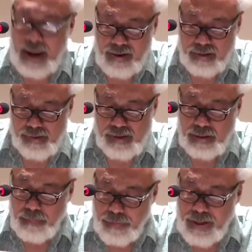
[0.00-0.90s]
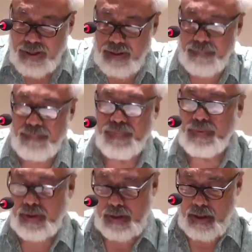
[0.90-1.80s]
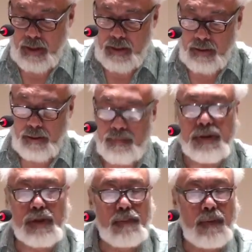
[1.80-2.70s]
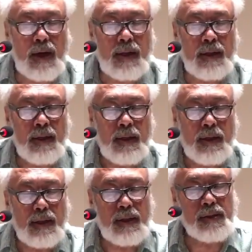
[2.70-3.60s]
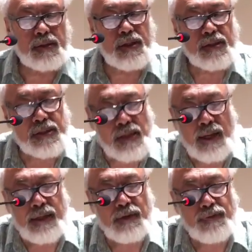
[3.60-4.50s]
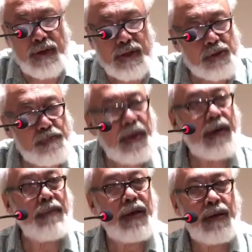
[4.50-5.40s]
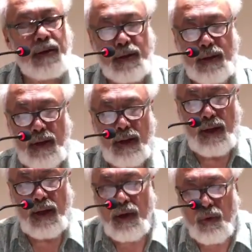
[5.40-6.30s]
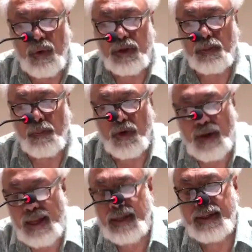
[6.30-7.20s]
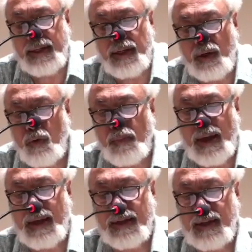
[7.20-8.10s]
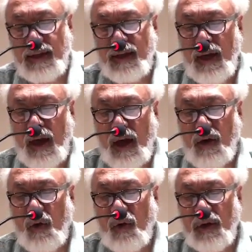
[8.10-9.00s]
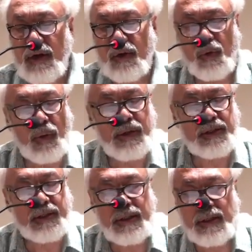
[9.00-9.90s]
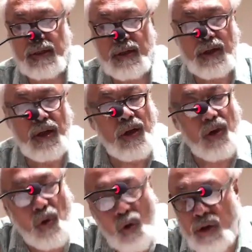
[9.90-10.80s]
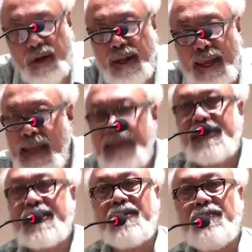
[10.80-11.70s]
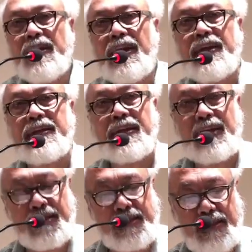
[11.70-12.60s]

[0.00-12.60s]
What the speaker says: Arabs in prayer. The Muslim is the site of an experiment in which morality and humanity are called into question, not extermination as